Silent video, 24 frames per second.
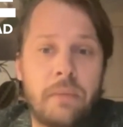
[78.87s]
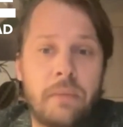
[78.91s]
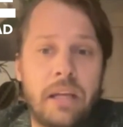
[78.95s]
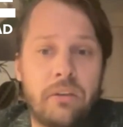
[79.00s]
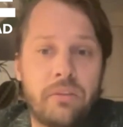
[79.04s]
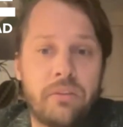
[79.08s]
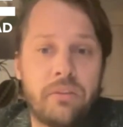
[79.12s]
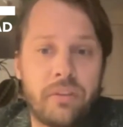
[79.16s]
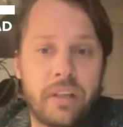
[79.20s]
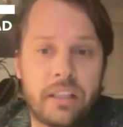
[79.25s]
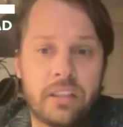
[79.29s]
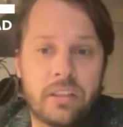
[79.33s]

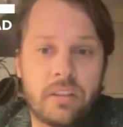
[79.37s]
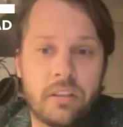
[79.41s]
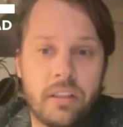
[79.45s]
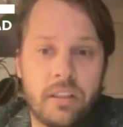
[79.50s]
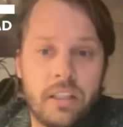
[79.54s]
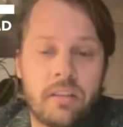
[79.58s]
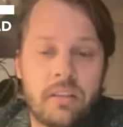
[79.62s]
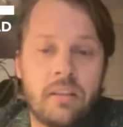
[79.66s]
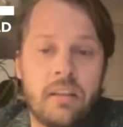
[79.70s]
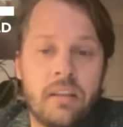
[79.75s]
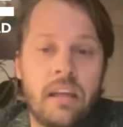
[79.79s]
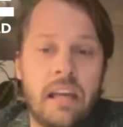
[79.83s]
manufacture
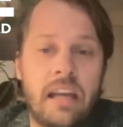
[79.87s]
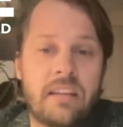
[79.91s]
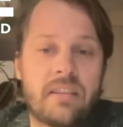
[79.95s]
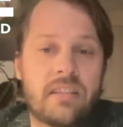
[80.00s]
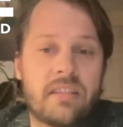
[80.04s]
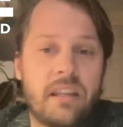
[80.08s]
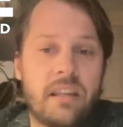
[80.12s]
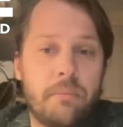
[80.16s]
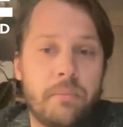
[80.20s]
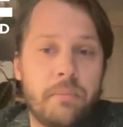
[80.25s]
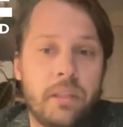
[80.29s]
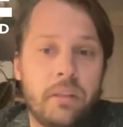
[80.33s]
it,
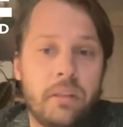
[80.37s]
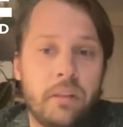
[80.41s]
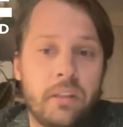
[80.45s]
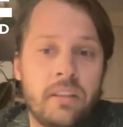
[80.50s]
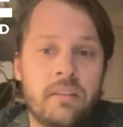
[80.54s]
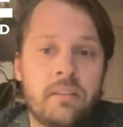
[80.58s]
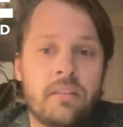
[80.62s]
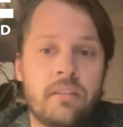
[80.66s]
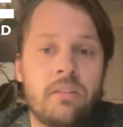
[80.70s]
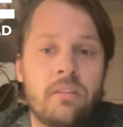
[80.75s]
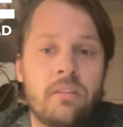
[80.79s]
assemble it,